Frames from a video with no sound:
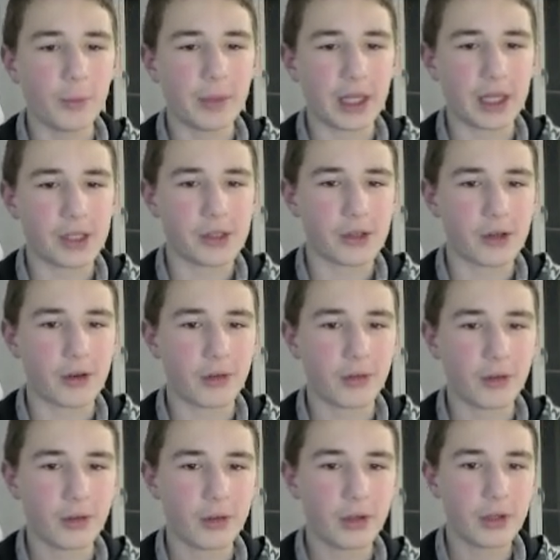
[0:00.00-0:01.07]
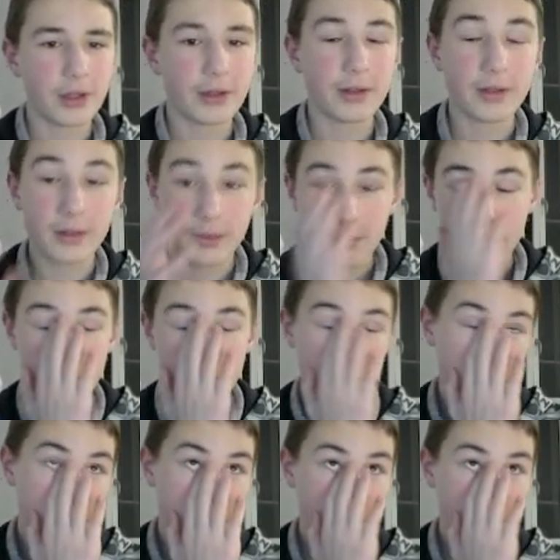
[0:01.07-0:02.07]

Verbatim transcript: be a draw. Maybe.